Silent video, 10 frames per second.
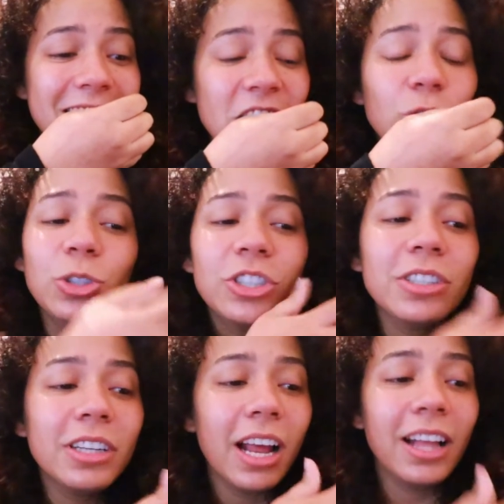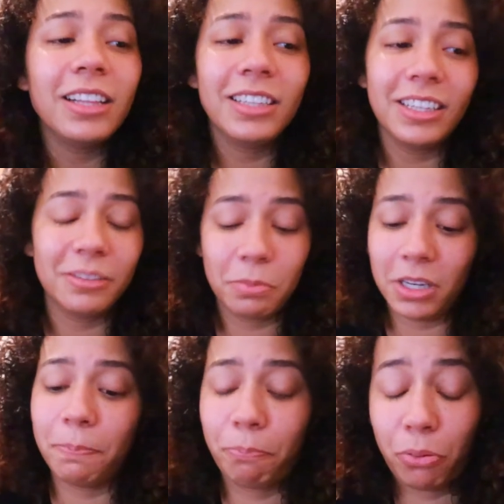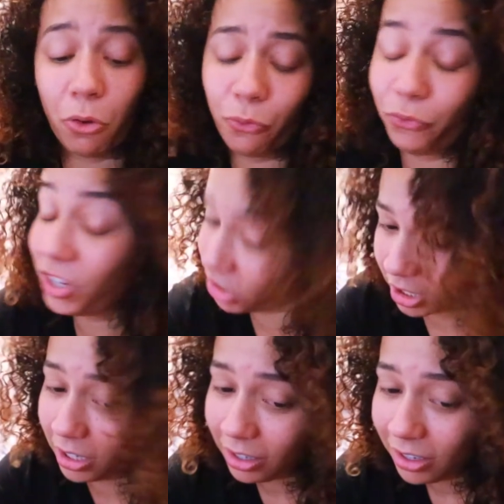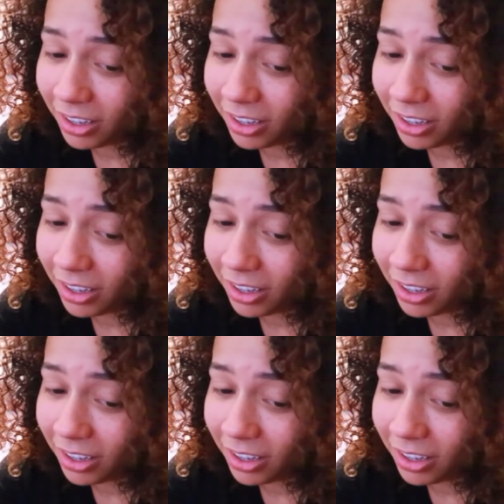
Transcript: you should at least be proficient